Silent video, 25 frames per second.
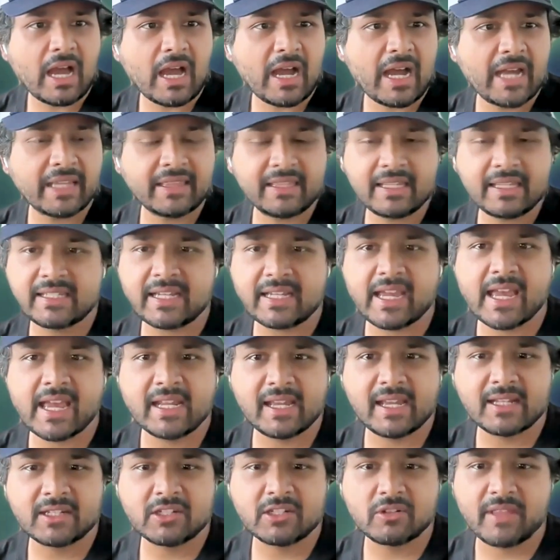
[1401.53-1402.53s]
I think
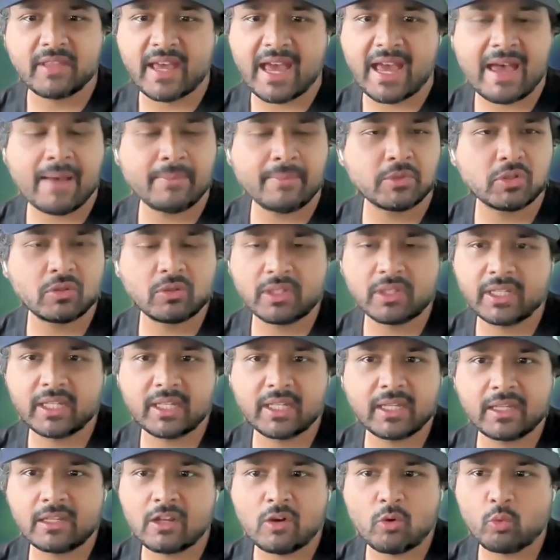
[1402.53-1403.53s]
Diane answered that.
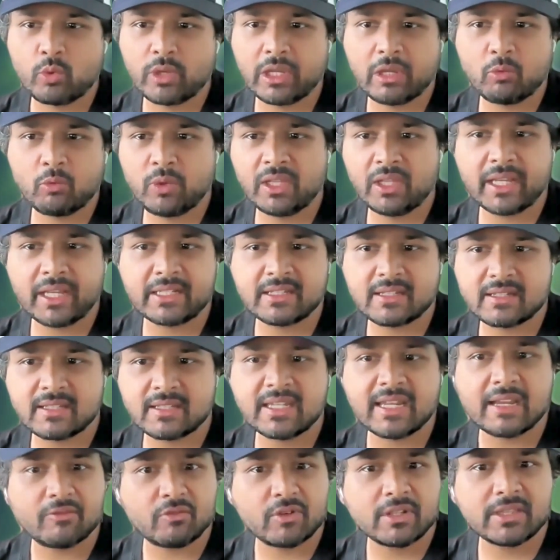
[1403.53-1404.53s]
Absolutely. We like
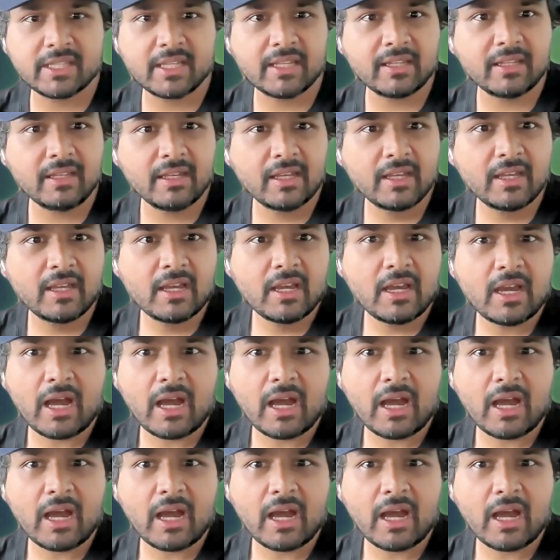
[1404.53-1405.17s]
to see everything.